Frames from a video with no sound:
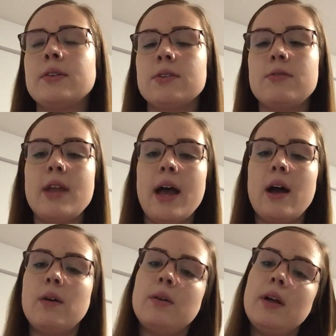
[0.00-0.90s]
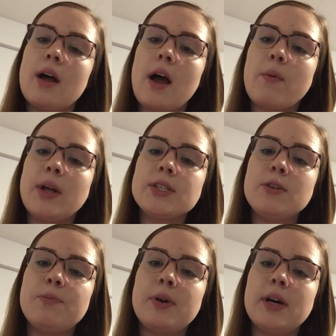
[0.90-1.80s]
So now, I want to
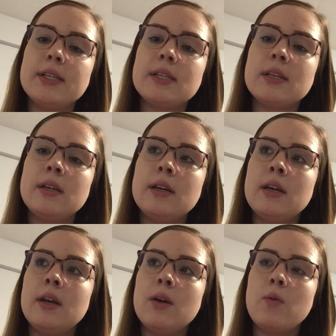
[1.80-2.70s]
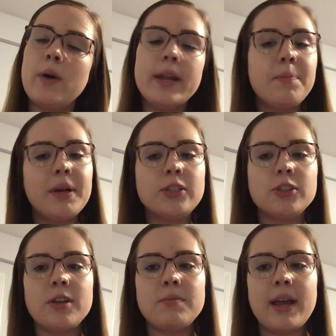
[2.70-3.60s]
put what I
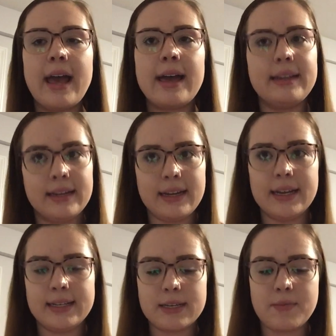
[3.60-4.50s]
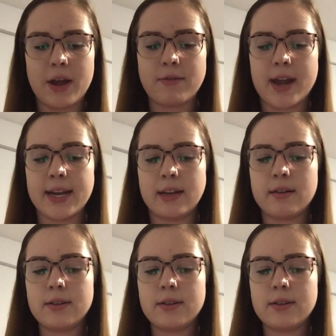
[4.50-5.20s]
pictured in my head into my writing.